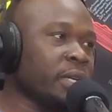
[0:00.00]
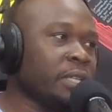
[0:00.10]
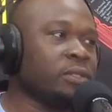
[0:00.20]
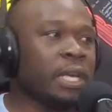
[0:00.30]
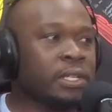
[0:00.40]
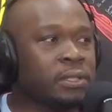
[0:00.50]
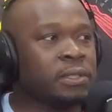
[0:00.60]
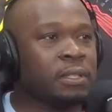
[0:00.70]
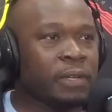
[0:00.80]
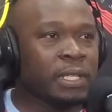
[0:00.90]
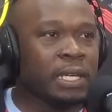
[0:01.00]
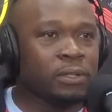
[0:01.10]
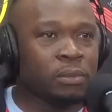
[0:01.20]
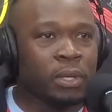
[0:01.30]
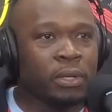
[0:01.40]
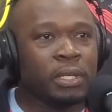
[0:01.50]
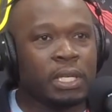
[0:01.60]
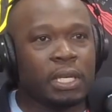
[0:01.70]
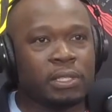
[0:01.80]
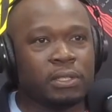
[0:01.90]
education and stuff like that as well. Facts,
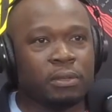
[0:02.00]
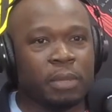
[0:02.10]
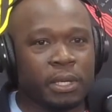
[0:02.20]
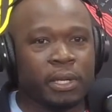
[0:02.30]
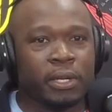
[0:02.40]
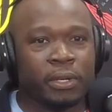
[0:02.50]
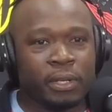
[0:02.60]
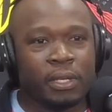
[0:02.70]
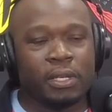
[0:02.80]
facts. It's a little better here.